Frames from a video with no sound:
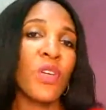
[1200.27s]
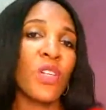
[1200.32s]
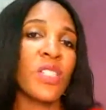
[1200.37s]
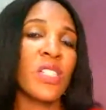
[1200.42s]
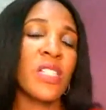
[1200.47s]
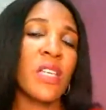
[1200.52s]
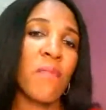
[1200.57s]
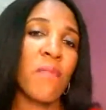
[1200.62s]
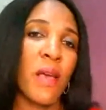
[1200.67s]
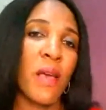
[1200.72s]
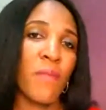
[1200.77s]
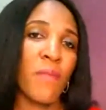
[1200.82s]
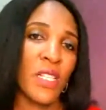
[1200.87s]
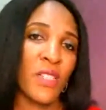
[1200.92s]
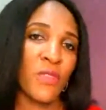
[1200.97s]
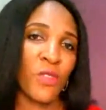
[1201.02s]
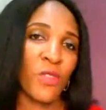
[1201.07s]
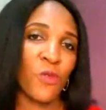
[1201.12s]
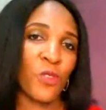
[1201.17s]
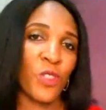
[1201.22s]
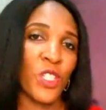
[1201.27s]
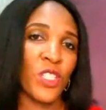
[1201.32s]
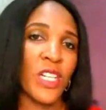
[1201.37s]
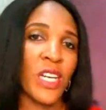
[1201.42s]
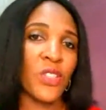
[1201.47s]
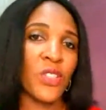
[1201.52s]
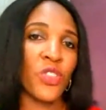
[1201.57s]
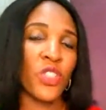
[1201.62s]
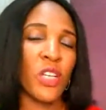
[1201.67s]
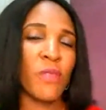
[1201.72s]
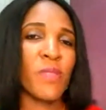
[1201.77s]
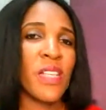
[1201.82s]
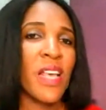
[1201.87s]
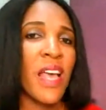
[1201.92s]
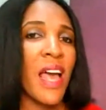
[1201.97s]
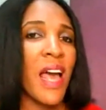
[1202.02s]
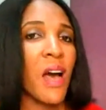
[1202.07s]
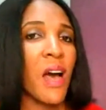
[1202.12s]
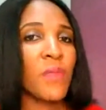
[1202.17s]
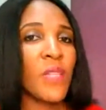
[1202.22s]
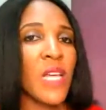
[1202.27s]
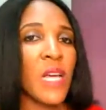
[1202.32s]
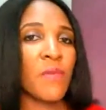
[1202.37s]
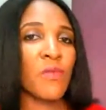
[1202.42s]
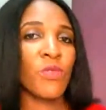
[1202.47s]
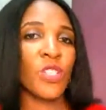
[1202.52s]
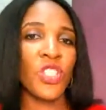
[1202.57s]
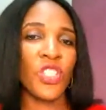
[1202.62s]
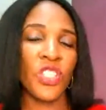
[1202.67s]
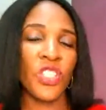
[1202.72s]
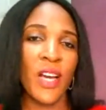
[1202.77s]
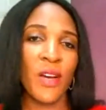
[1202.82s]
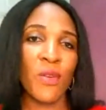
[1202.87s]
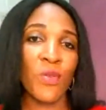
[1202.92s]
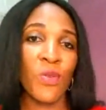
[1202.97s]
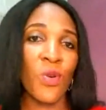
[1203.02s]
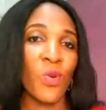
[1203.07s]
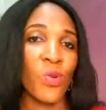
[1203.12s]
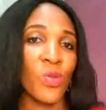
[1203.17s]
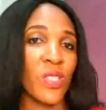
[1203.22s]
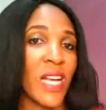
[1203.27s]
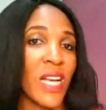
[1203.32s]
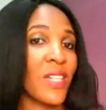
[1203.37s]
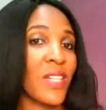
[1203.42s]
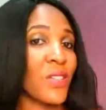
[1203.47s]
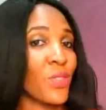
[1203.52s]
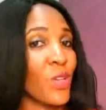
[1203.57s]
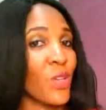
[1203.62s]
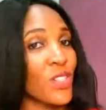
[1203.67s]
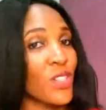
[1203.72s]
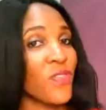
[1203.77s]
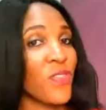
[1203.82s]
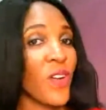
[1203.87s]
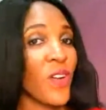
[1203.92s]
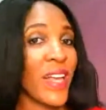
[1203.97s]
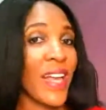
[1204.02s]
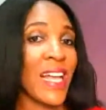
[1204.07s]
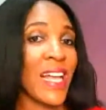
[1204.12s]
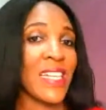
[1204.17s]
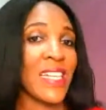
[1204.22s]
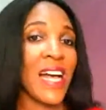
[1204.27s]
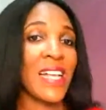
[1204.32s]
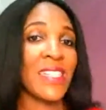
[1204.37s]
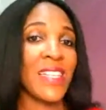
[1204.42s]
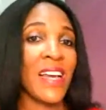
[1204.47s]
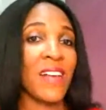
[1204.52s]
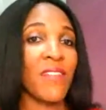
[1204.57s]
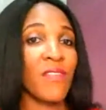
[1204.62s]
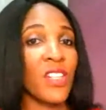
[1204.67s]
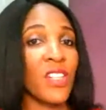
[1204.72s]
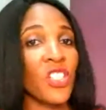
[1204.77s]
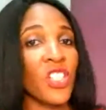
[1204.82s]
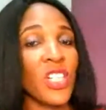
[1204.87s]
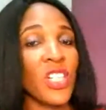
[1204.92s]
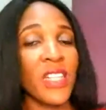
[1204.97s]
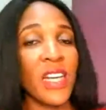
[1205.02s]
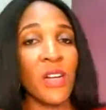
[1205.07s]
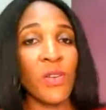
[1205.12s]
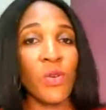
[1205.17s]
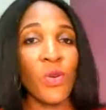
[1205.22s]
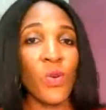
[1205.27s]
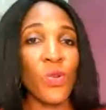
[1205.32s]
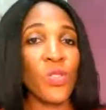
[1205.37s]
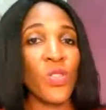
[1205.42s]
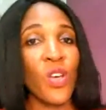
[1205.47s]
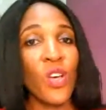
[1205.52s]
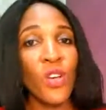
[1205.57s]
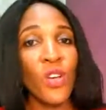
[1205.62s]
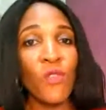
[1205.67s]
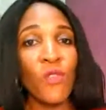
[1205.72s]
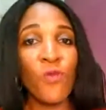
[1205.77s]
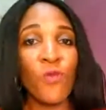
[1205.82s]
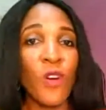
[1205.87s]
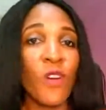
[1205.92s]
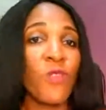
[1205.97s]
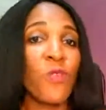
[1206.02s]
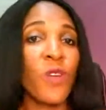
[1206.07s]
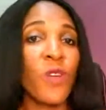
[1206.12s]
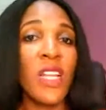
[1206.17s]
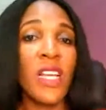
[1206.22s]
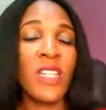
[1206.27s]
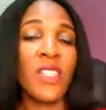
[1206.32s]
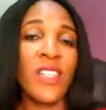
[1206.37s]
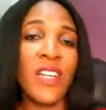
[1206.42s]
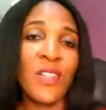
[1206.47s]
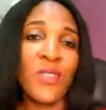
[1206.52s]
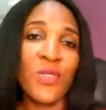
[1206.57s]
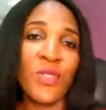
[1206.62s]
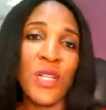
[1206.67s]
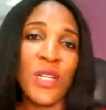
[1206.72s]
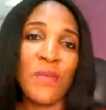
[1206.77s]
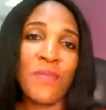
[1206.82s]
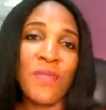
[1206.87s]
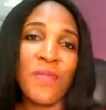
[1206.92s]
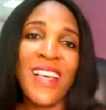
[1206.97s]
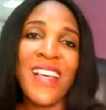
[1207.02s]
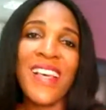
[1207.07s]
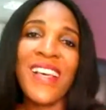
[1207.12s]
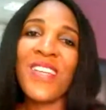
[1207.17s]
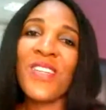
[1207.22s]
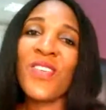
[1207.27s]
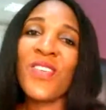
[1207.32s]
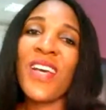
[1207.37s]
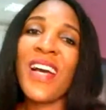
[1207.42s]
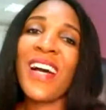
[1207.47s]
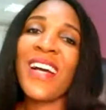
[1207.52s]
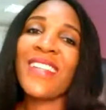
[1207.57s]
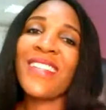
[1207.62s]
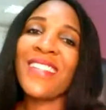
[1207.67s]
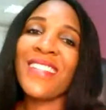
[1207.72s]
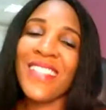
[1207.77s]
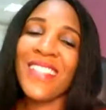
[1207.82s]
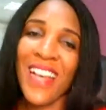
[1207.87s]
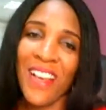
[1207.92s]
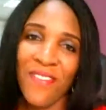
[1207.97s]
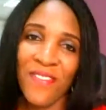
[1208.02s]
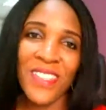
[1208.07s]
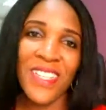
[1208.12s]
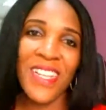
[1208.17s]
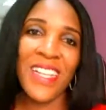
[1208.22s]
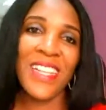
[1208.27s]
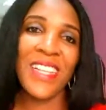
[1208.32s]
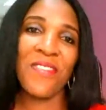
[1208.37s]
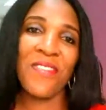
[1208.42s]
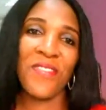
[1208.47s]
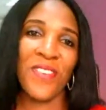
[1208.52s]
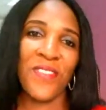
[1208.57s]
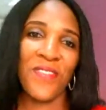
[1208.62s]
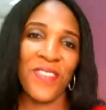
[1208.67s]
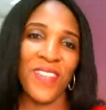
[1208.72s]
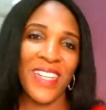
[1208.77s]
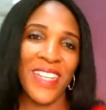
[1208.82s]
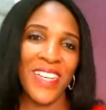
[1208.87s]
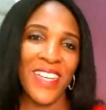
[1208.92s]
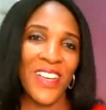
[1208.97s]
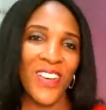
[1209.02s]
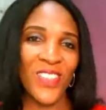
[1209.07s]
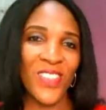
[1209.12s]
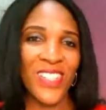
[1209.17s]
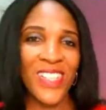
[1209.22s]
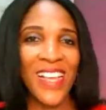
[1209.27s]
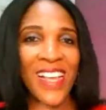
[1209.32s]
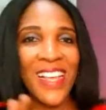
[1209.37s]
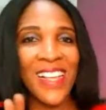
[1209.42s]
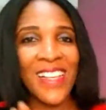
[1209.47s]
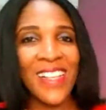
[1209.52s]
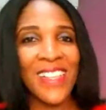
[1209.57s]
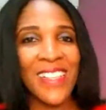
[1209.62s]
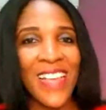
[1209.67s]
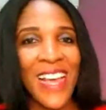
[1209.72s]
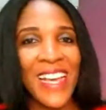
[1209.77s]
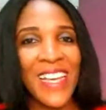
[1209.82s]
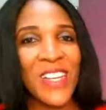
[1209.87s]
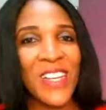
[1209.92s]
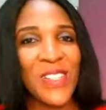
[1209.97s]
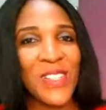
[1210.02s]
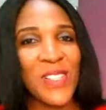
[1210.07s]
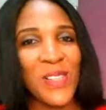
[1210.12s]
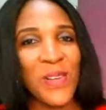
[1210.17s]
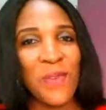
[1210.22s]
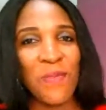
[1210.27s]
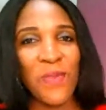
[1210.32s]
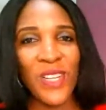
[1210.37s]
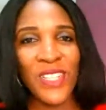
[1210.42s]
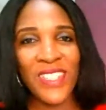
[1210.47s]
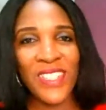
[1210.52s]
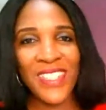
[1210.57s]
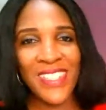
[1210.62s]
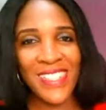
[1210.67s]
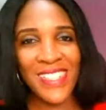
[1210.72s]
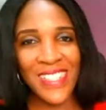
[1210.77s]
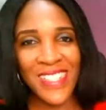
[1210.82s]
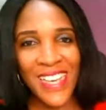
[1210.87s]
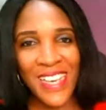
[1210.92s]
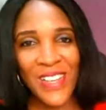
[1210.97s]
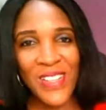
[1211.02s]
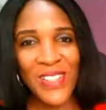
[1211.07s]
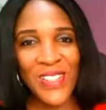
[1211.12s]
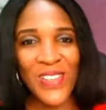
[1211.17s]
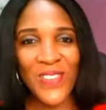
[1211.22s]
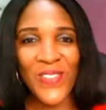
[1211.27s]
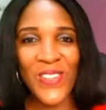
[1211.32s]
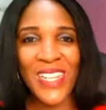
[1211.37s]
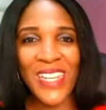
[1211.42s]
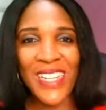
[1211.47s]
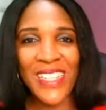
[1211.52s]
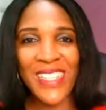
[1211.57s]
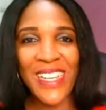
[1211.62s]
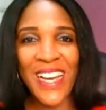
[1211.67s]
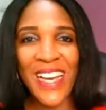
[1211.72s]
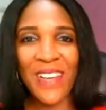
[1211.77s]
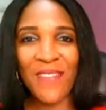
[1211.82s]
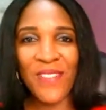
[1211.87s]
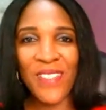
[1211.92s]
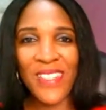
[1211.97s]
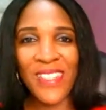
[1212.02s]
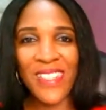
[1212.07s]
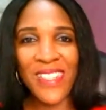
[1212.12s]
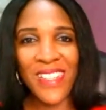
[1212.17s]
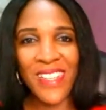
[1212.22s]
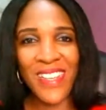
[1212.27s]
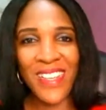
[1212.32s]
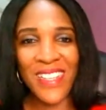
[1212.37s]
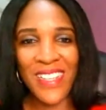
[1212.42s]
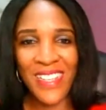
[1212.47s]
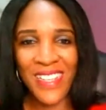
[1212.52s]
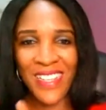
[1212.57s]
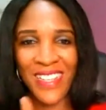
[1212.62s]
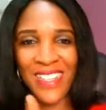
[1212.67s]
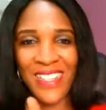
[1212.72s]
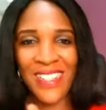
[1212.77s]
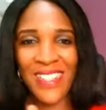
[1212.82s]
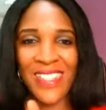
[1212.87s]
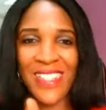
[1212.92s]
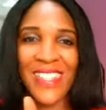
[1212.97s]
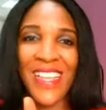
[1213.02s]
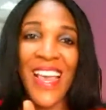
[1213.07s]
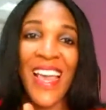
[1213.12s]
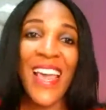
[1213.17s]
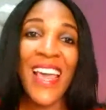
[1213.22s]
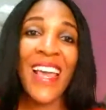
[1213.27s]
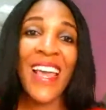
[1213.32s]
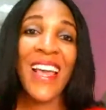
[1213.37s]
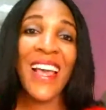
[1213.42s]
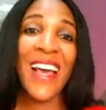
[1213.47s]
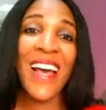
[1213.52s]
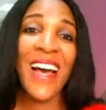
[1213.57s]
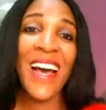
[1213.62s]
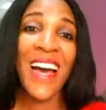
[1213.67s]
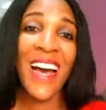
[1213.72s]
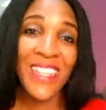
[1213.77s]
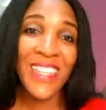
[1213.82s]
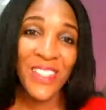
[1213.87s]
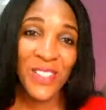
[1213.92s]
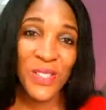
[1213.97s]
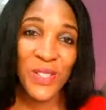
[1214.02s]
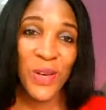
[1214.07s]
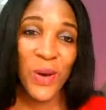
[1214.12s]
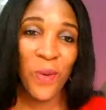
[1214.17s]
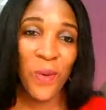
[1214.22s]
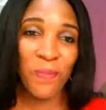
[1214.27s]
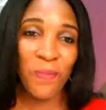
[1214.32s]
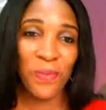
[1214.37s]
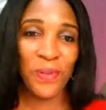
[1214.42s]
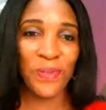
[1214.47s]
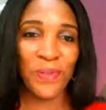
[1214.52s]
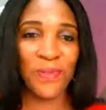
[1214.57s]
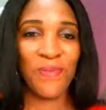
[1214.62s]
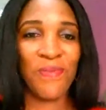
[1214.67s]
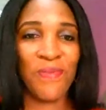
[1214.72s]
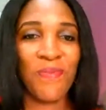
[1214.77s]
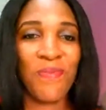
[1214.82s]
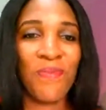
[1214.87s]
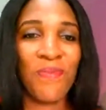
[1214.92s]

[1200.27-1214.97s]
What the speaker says: your team members fulfill their dreams, help them reach their goals. And don't forget, as they are reaching their goals, fulfilling their dreams, you are definitely fulfilling yours. Thank you so much. See you some other times. Stay at the top.